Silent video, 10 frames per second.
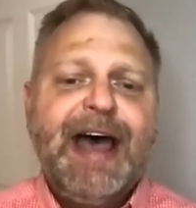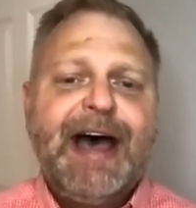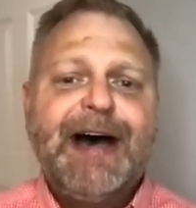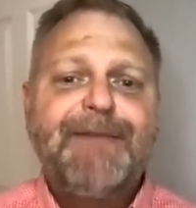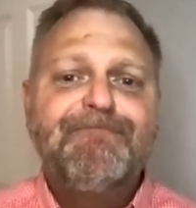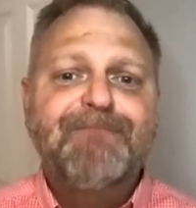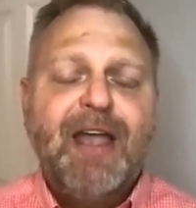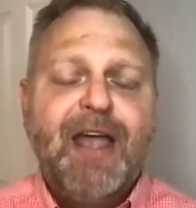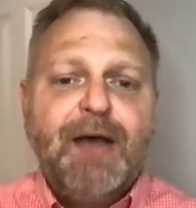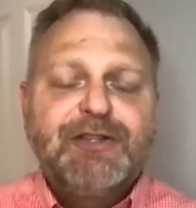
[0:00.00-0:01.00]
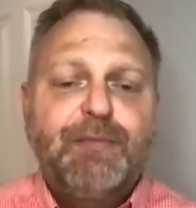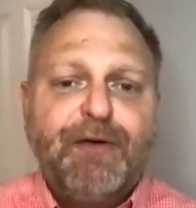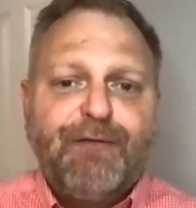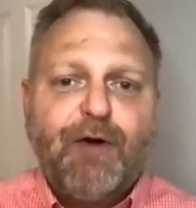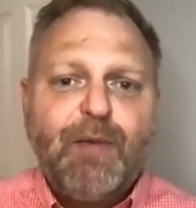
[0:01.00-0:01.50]
Um, so
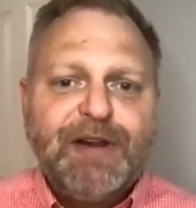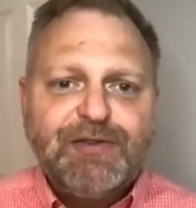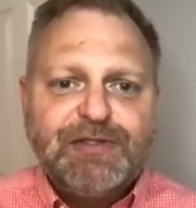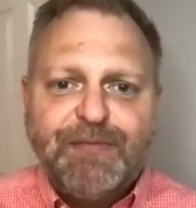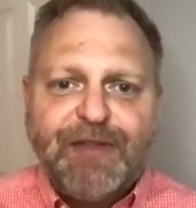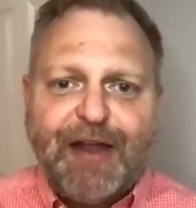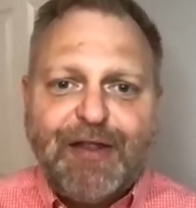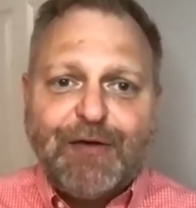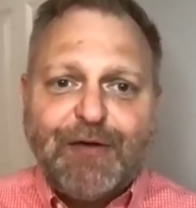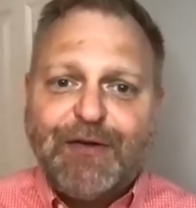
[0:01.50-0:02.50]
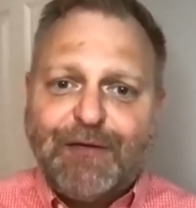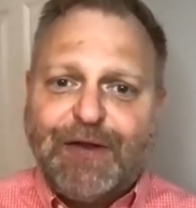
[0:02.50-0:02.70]
before we do some that, the, the,